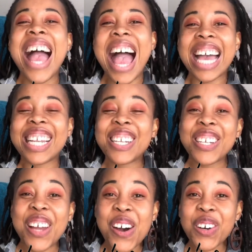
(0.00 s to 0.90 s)

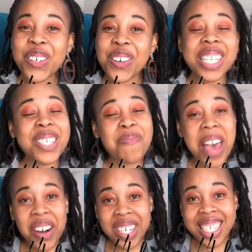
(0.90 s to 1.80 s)
Hello,
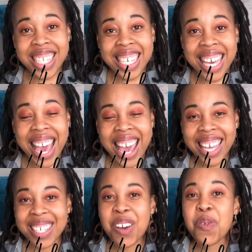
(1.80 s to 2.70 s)
Transparency Gang.